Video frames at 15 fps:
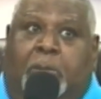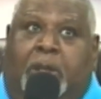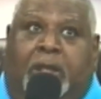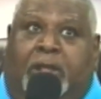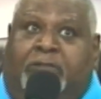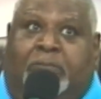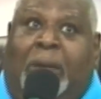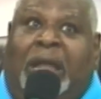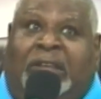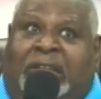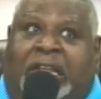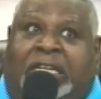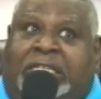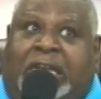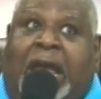it's my
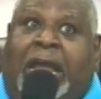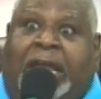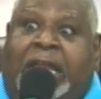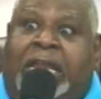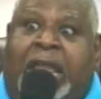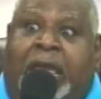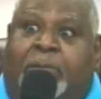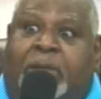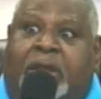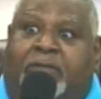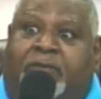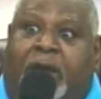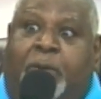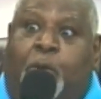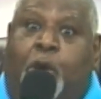teaching, I can name it
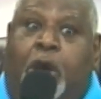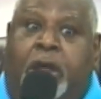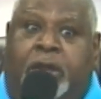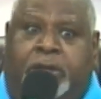if I want.